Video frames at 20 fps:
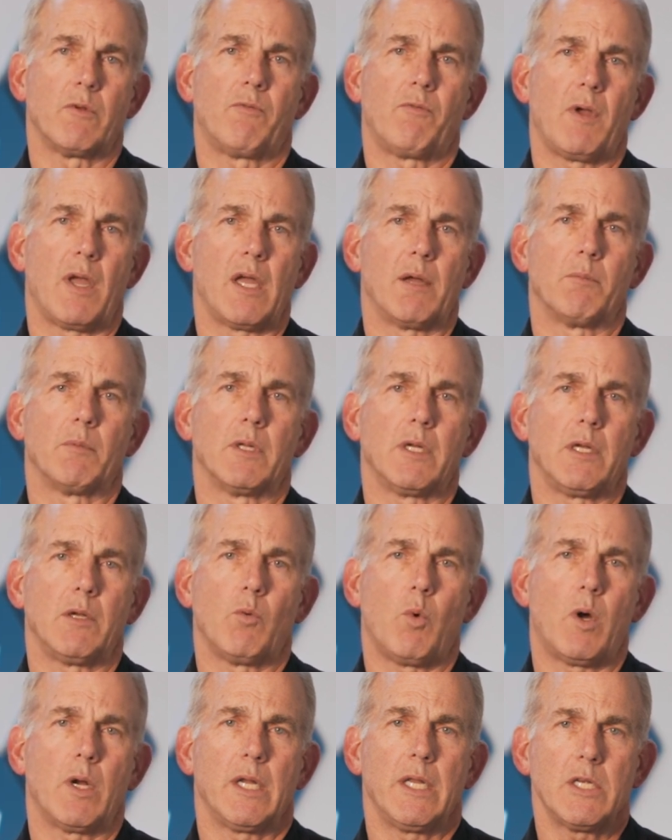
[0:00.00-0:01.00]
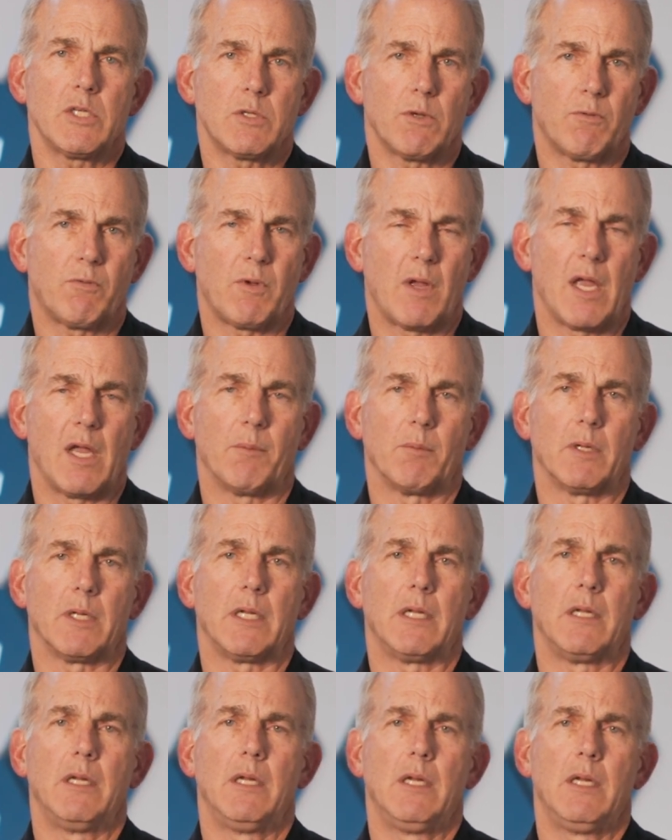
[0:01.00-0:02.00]
the family, what is a
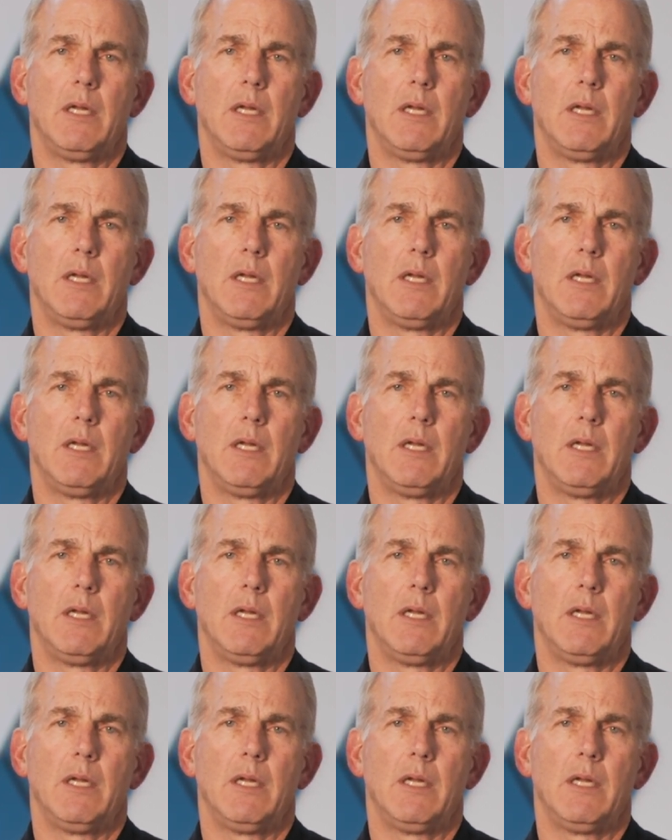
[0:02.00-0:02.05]
family,